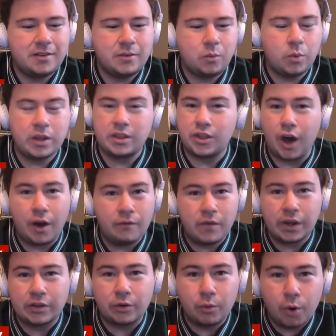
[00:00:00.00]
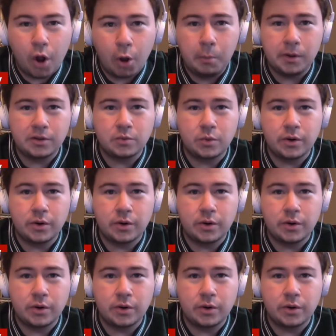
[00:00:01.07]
we thought Victor Robles would